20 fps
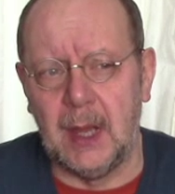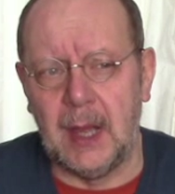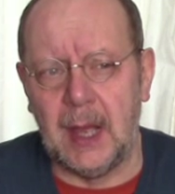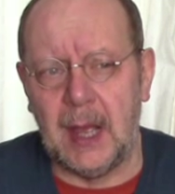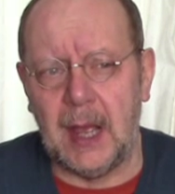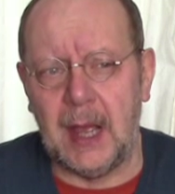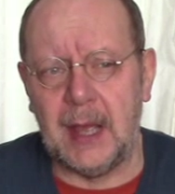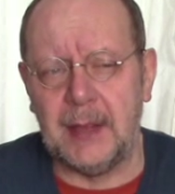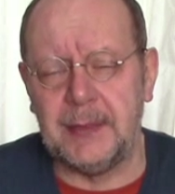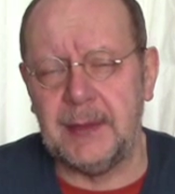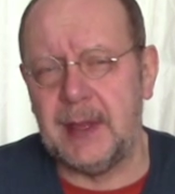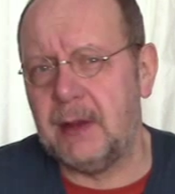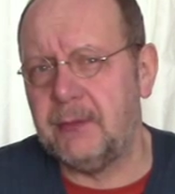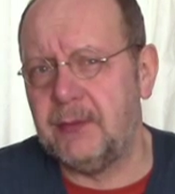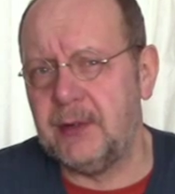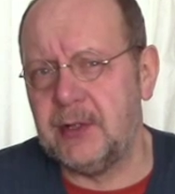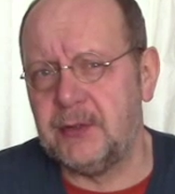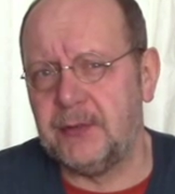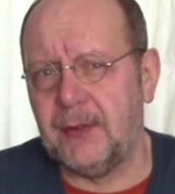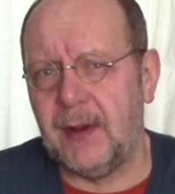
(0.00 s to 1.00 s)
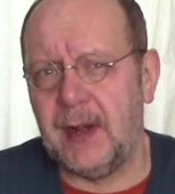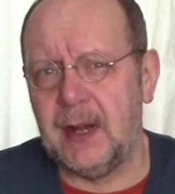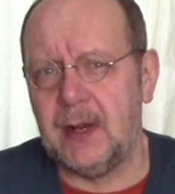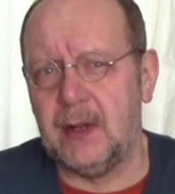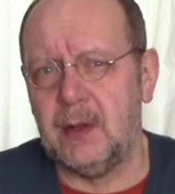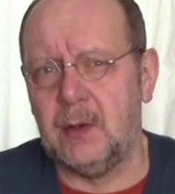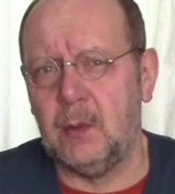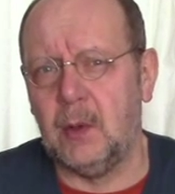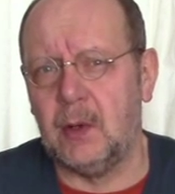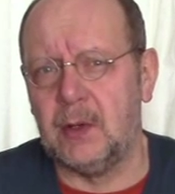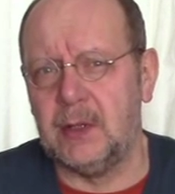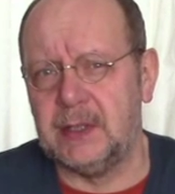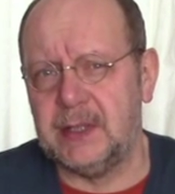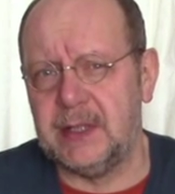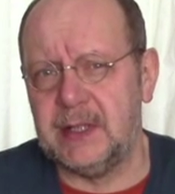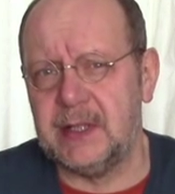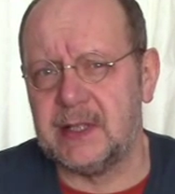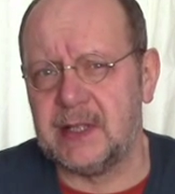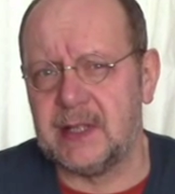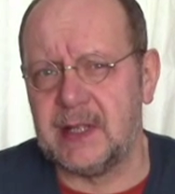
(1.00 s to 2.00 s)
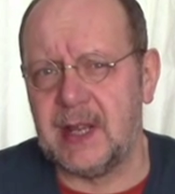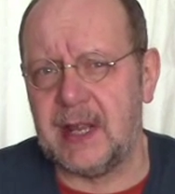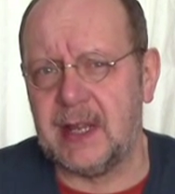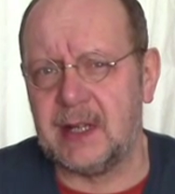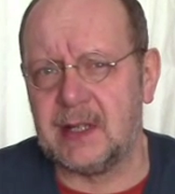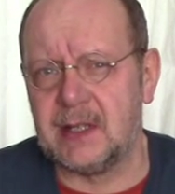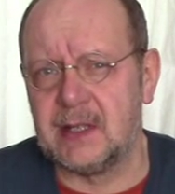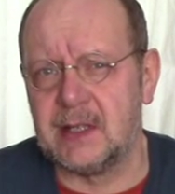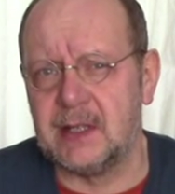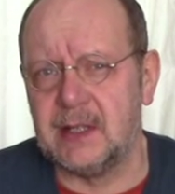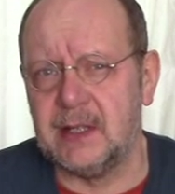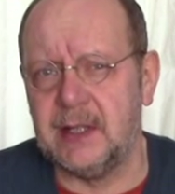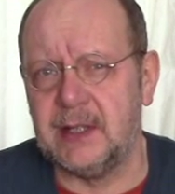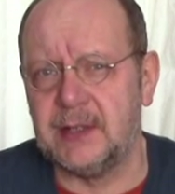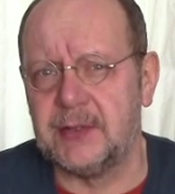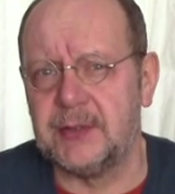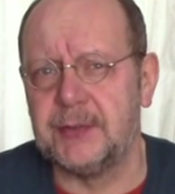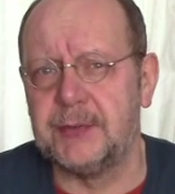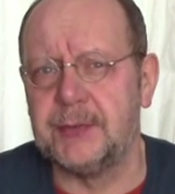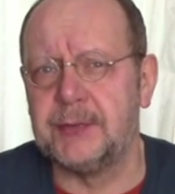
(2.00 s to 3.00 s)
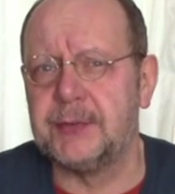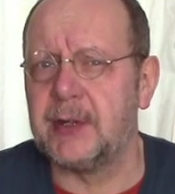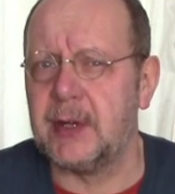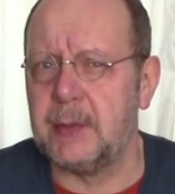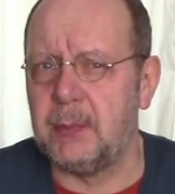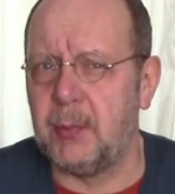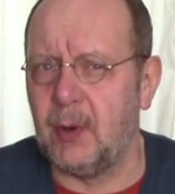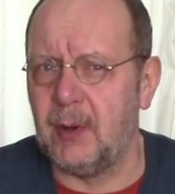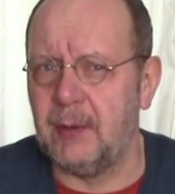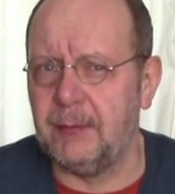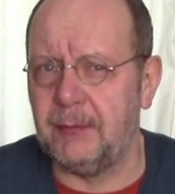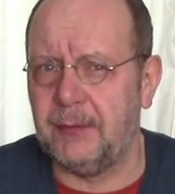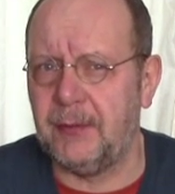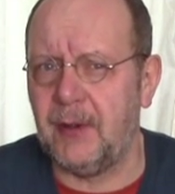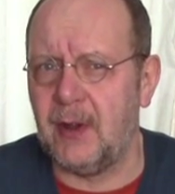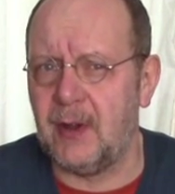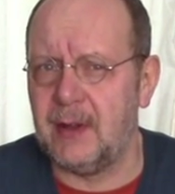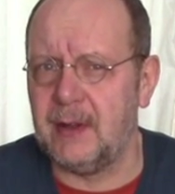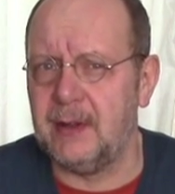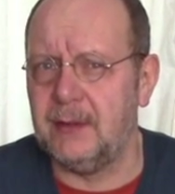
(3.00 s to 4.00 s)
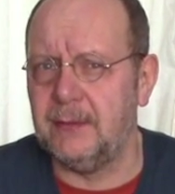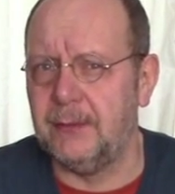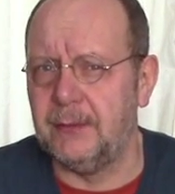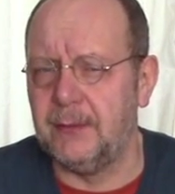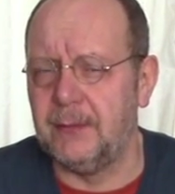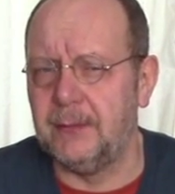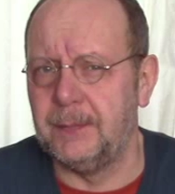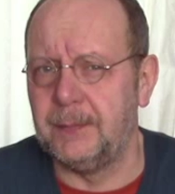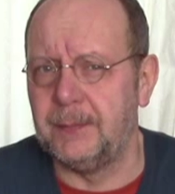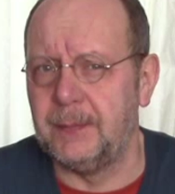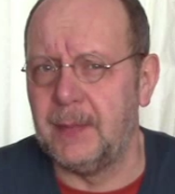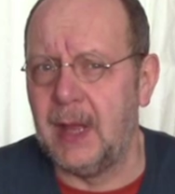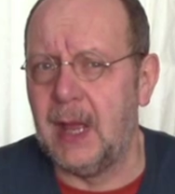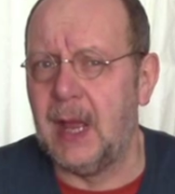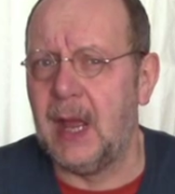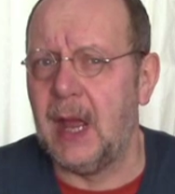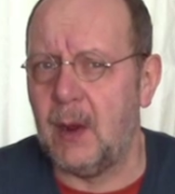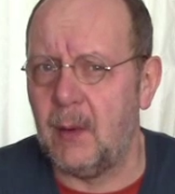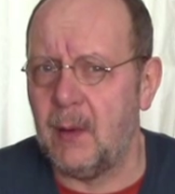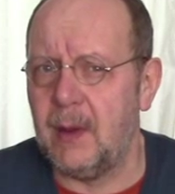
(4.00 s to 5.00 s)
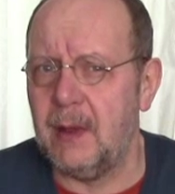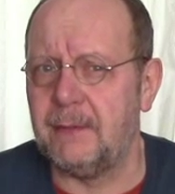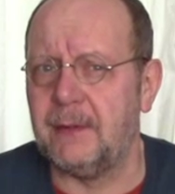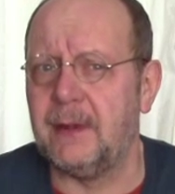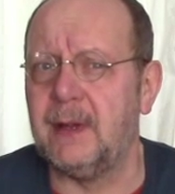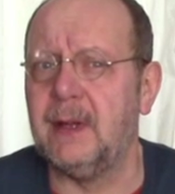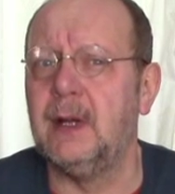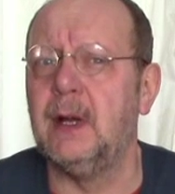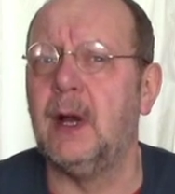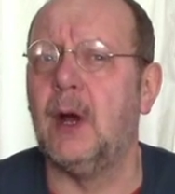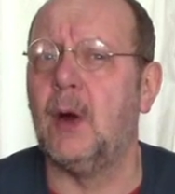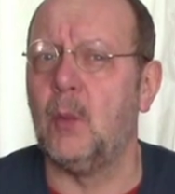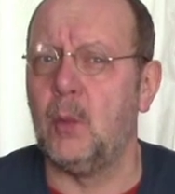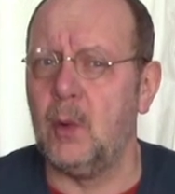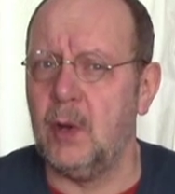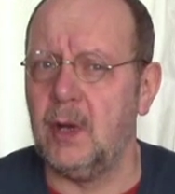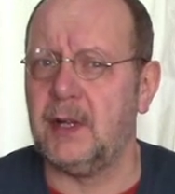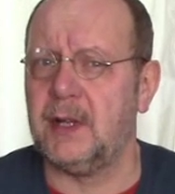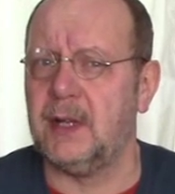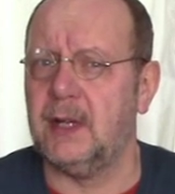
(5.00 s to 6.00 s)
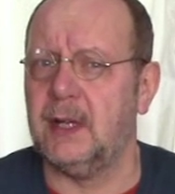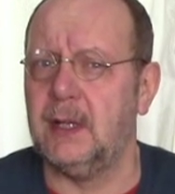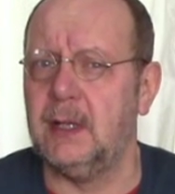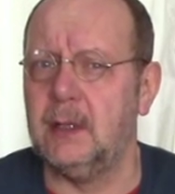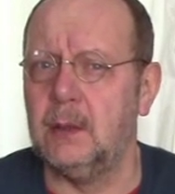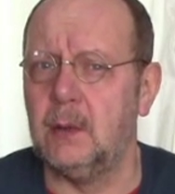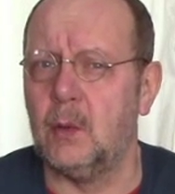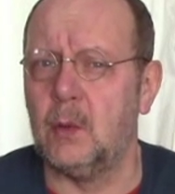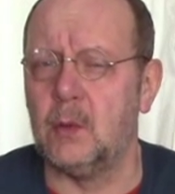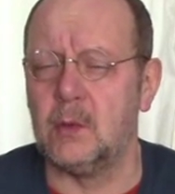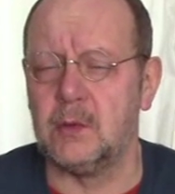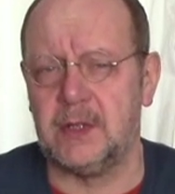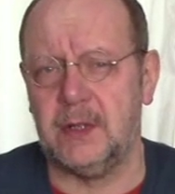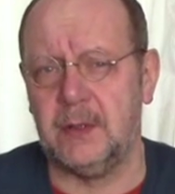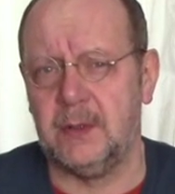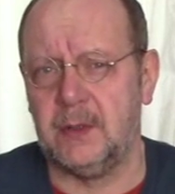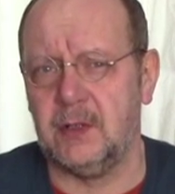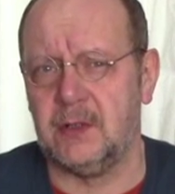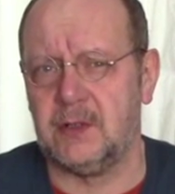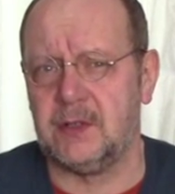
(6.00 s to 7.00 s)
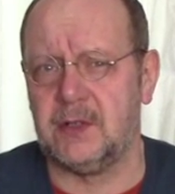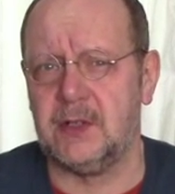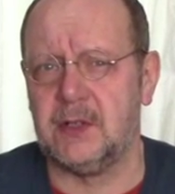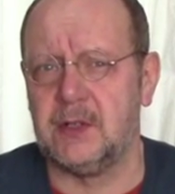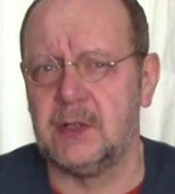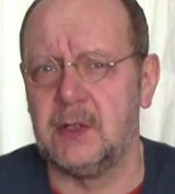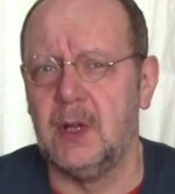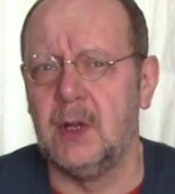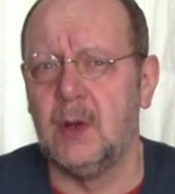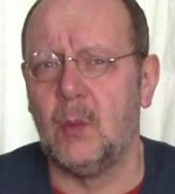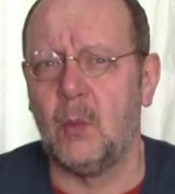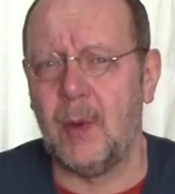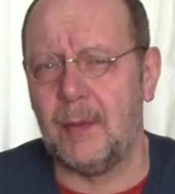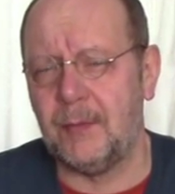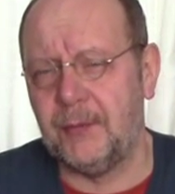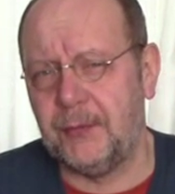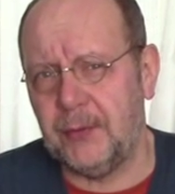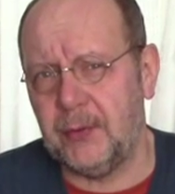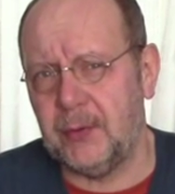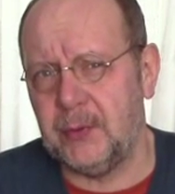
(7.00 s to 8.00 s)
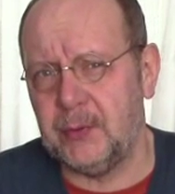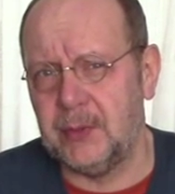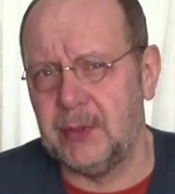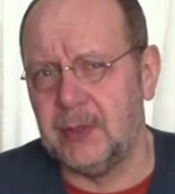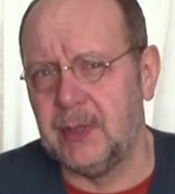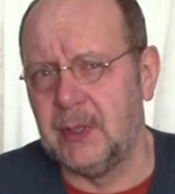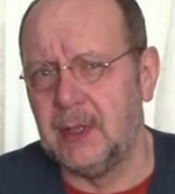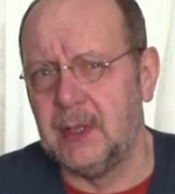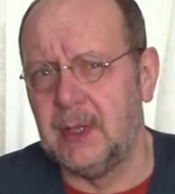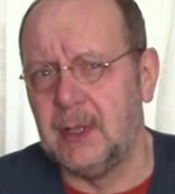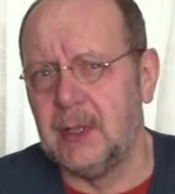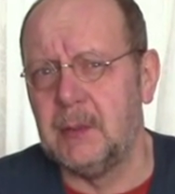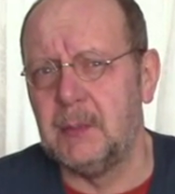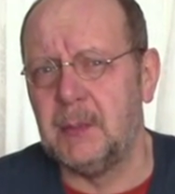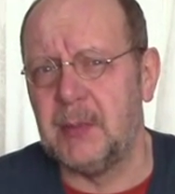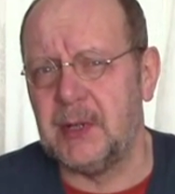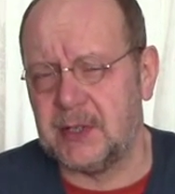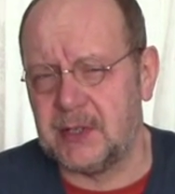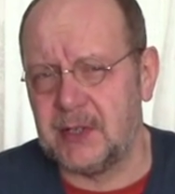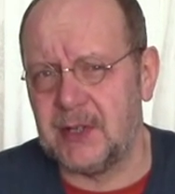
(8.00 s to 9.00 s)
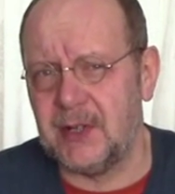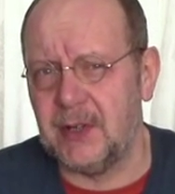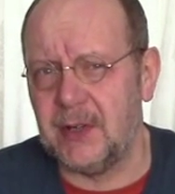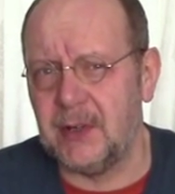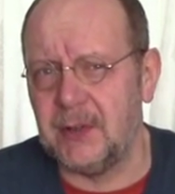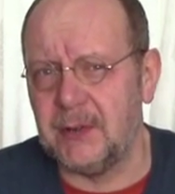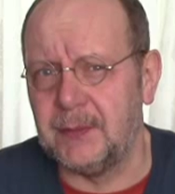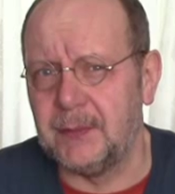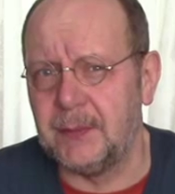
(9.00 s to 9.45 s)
and the average value on a d6 is 3.5. However, a worker also costs us 1 food per turn,